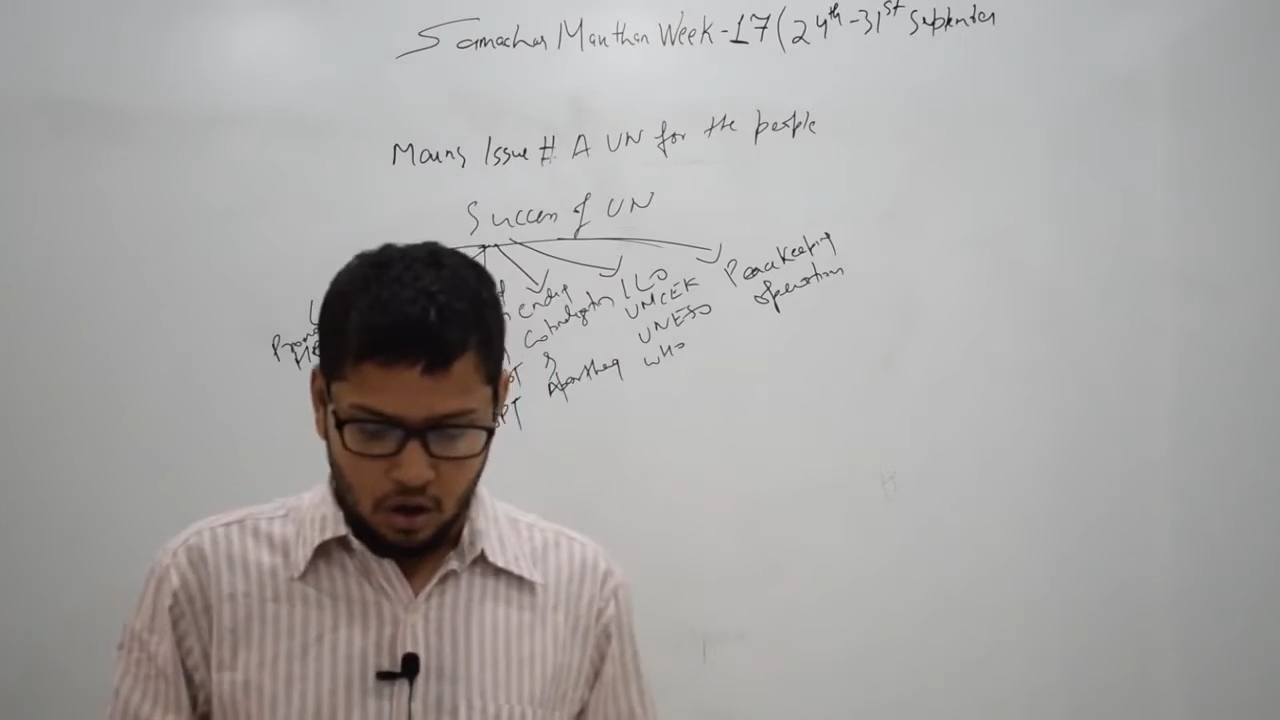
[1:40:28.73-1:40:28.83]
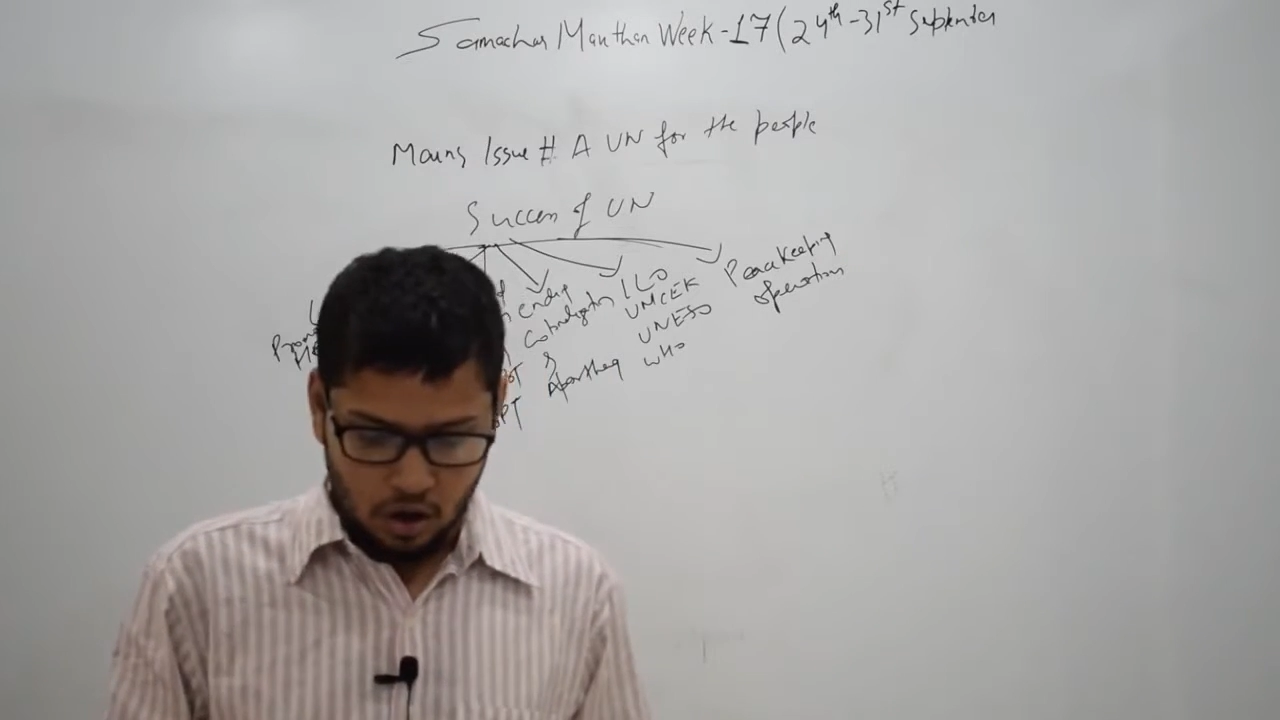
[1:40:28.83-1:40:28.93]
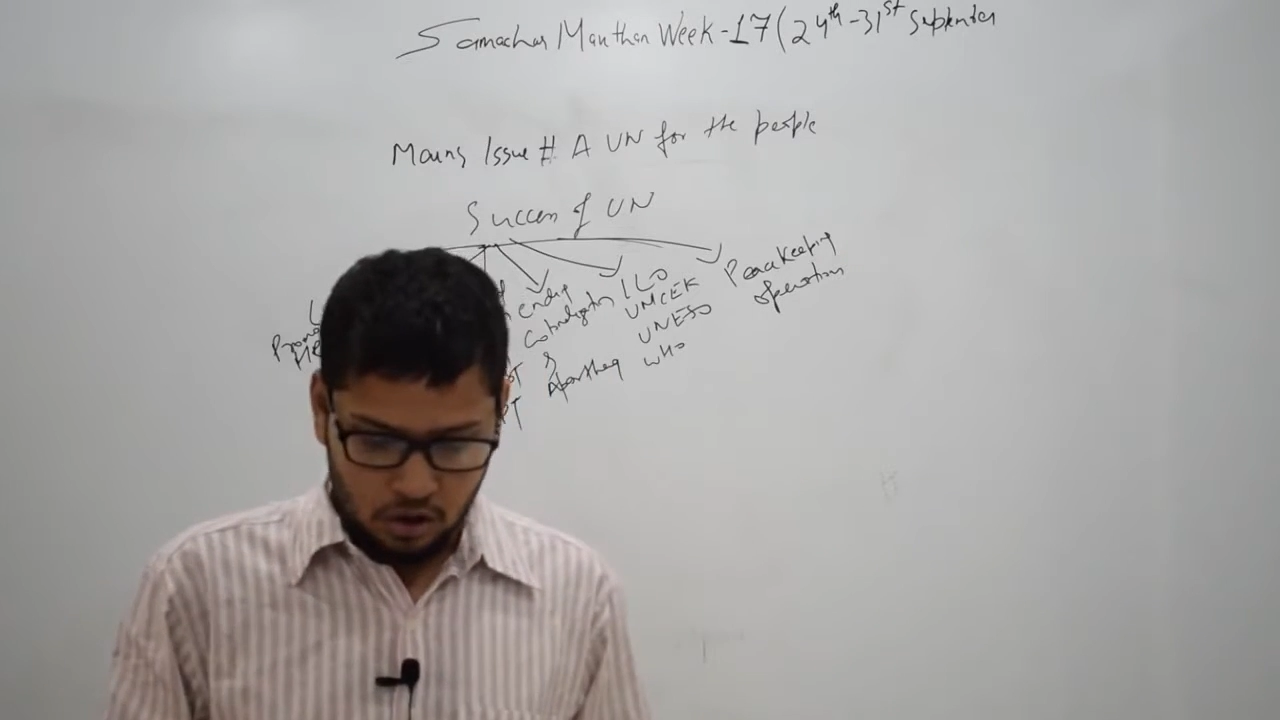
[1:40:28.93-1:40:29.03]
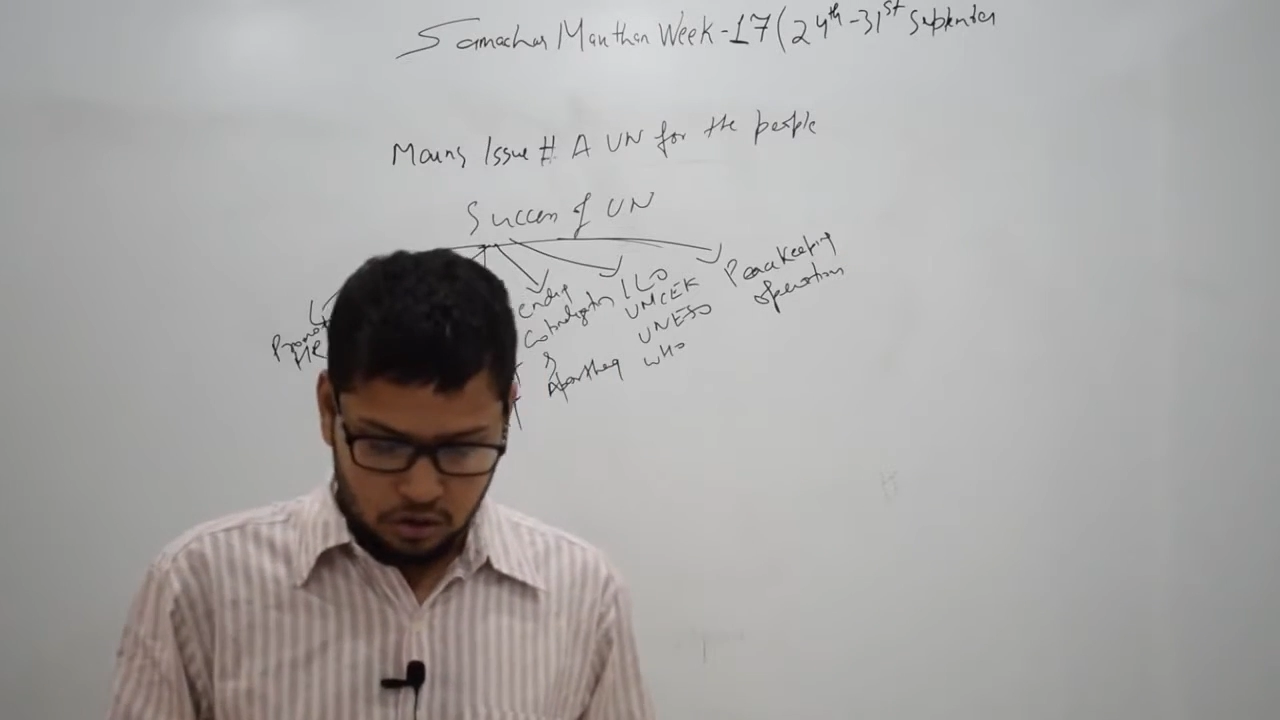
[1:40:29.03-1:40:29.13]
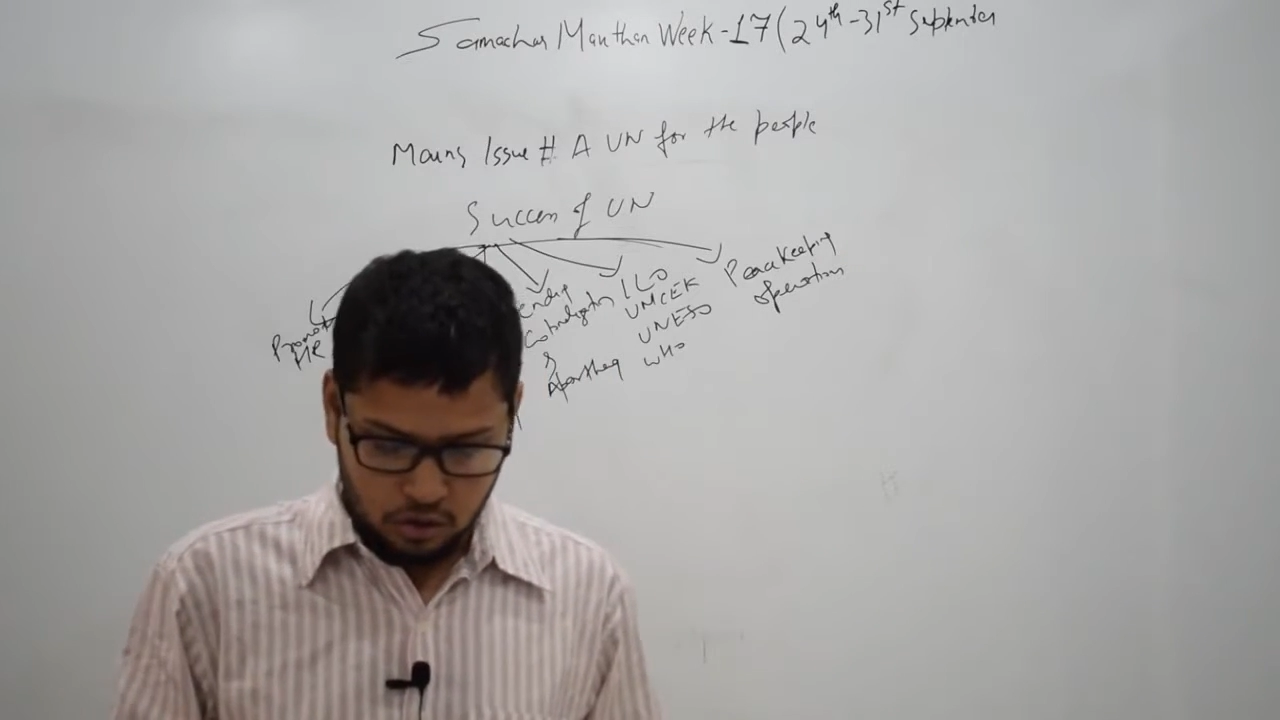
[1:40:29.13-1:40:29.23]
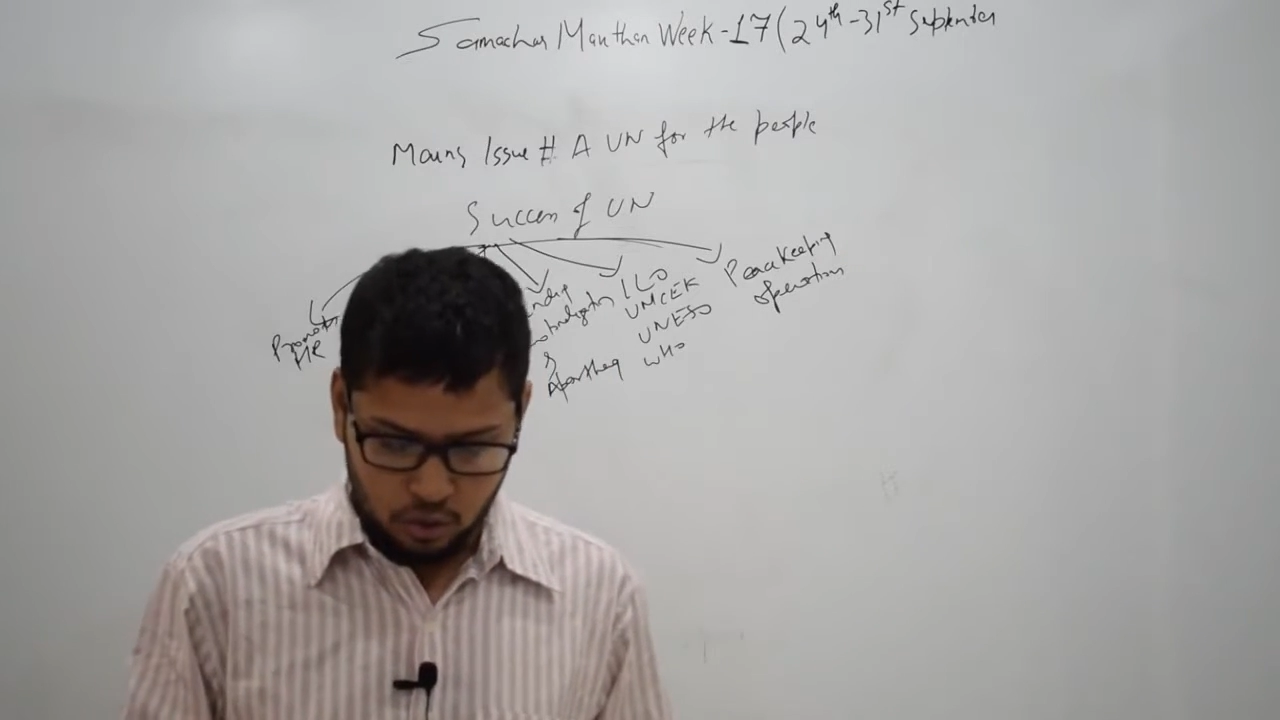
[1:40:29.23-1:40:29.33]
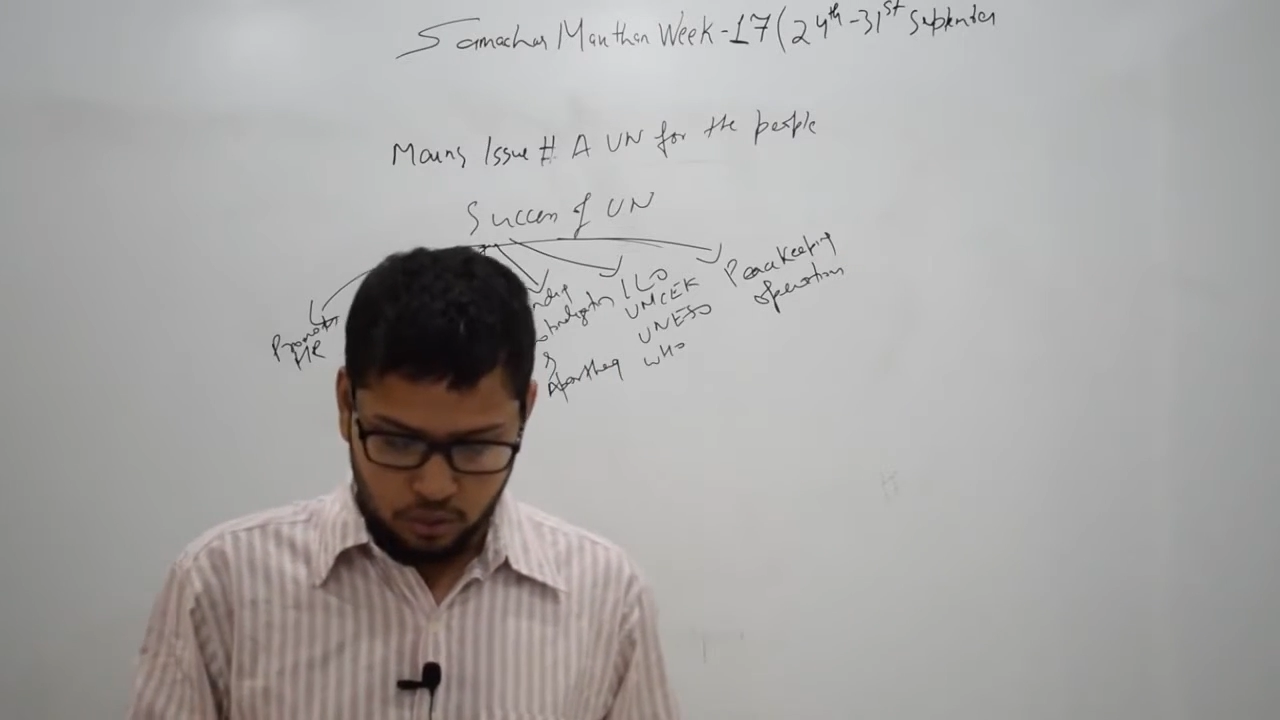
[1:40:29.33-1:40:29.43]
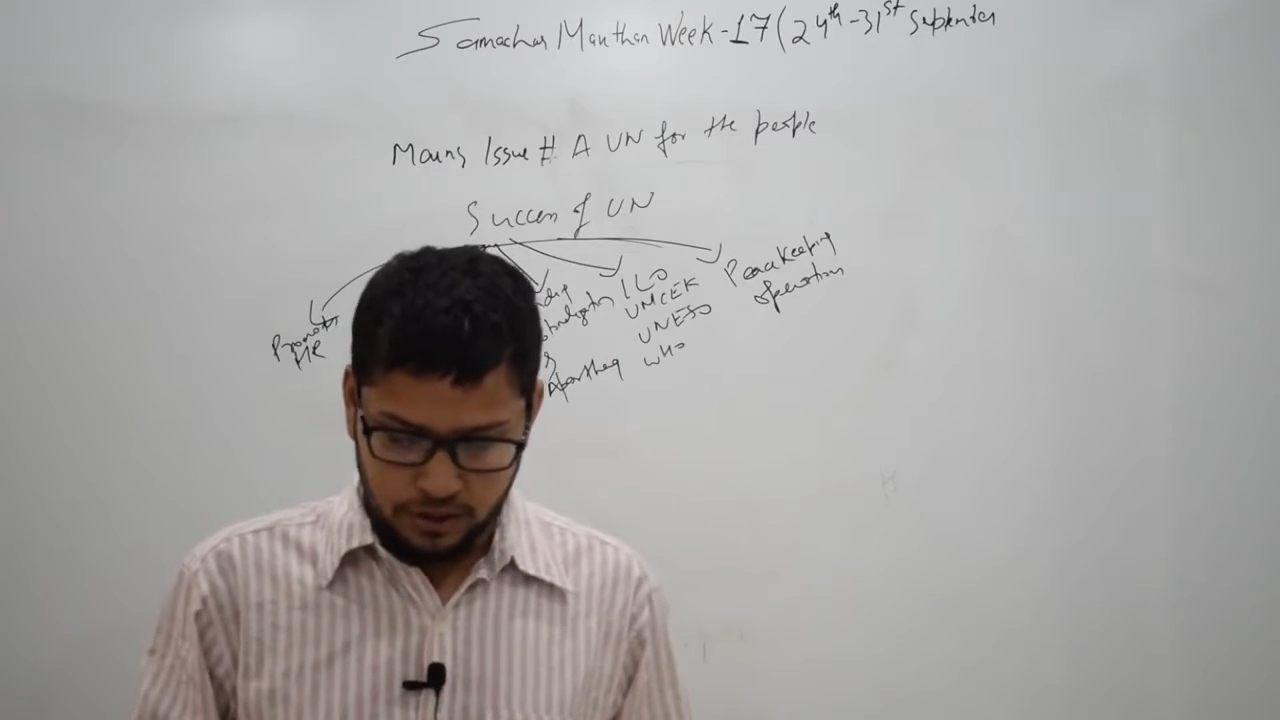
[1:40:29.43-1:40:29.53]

Also,